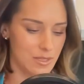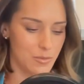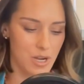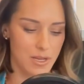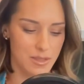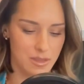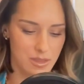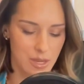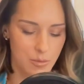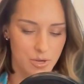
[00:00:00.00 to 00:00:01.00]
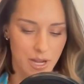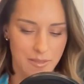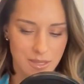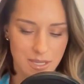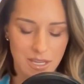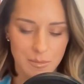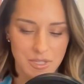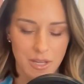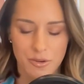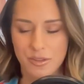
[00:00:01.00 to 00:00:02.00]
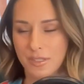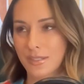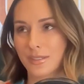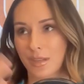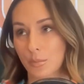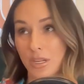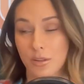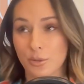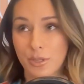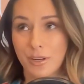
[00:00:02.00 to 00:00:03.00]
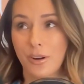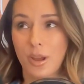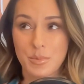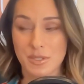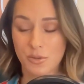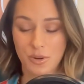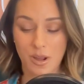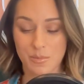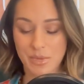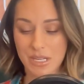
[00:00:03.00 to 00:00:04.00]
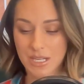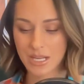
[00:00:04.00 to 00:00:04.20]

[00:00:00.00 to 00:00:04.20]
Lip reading: They weren't at the Heat game together, and can be included in our episode or not, but